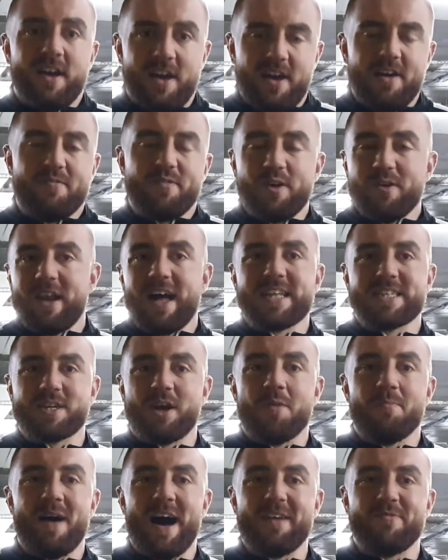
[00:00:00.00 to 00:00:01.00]
A few lads have
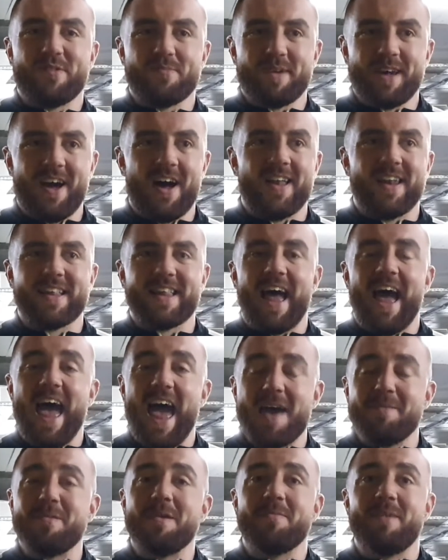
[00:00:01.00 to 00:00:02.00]
gone mad for me calling that.
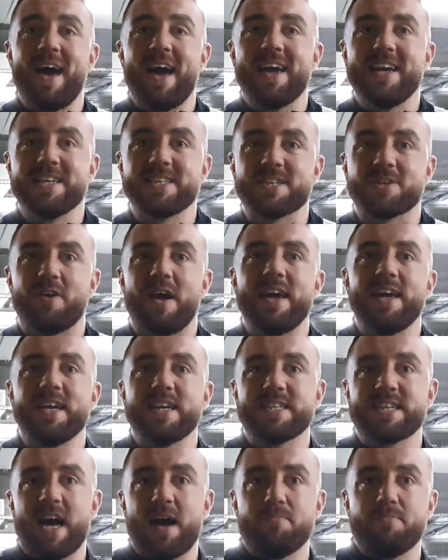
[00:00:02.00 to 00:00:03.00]
MMA is a great
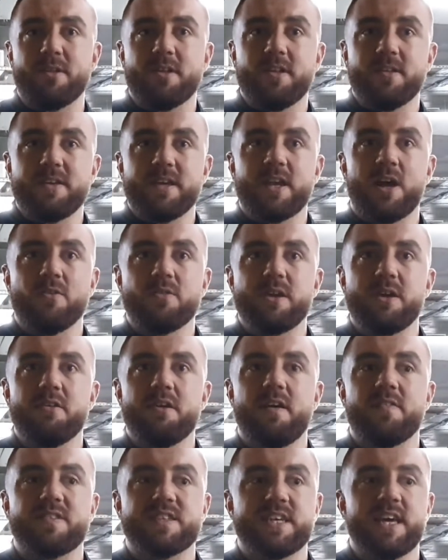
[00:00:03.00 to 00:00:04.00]
example. You know,
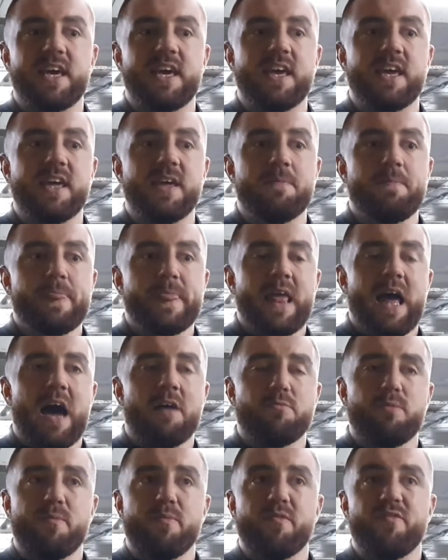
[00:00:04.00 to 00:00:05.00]
UFC
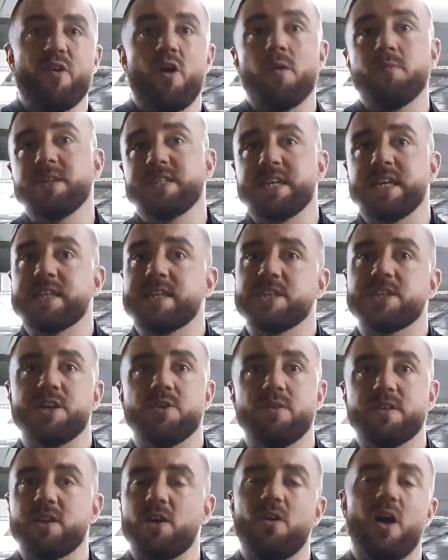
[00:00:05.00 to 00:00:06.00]
have a performance institute.
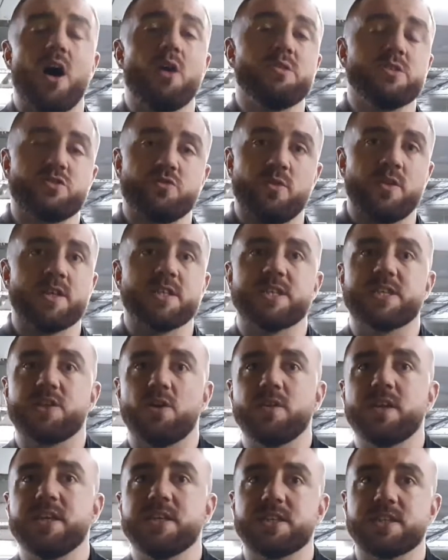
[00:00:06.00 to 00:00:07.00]
They're always running
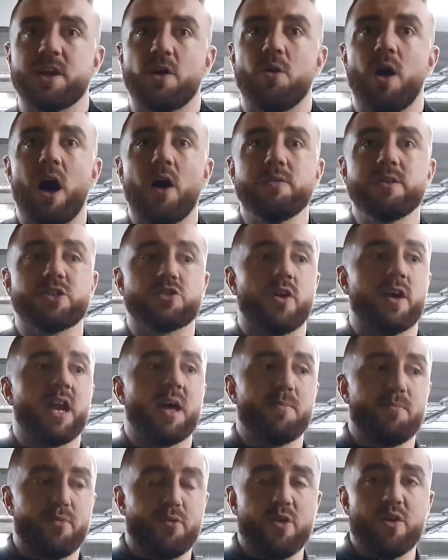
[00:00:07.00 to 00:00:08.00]
studies. They're always trying
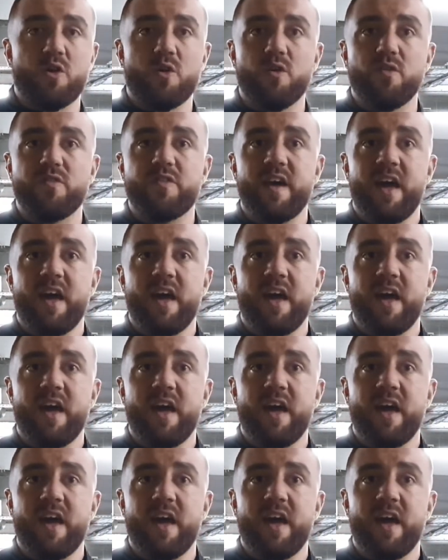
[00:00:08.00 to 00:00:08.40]
to improve